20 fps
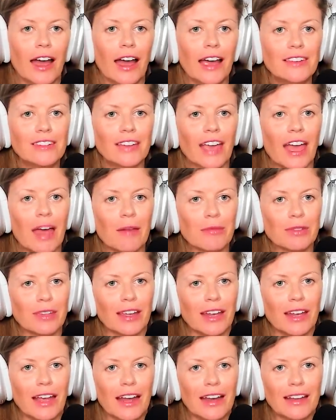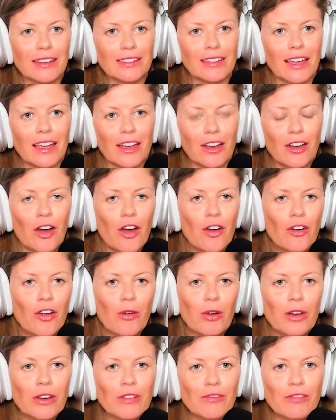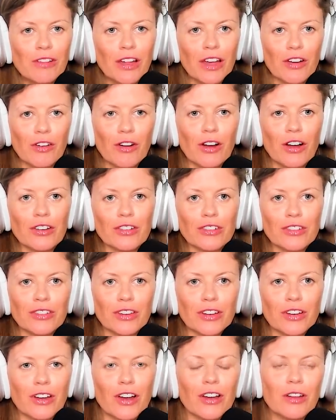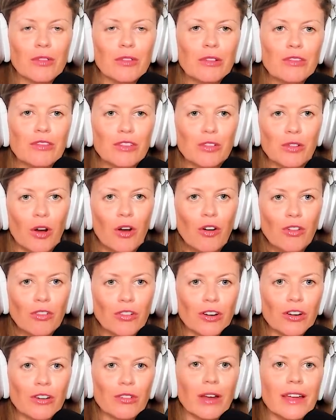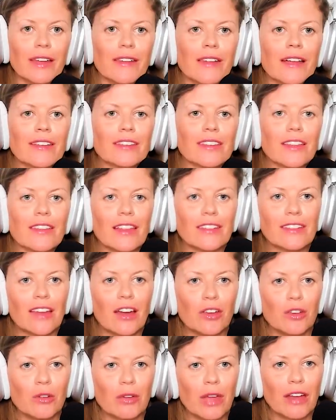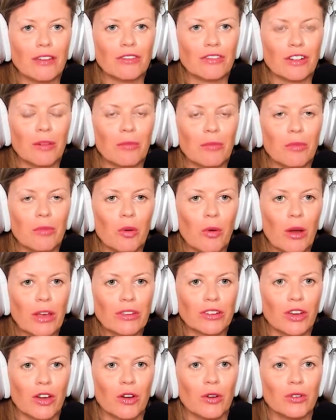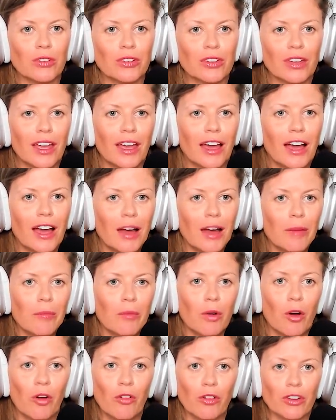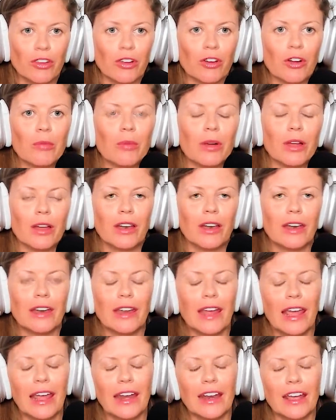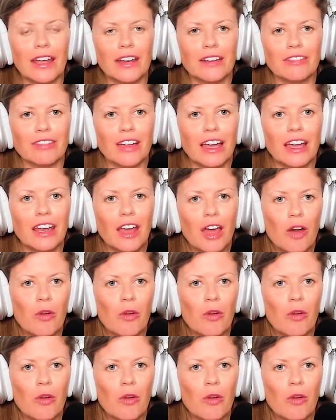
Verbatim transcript: ice caps. And, and it's like, oh no, we didn't fly across the continent. We flew over, right? And that's that's how you get from the West Coast um, over to Europe in, in, in, a flight.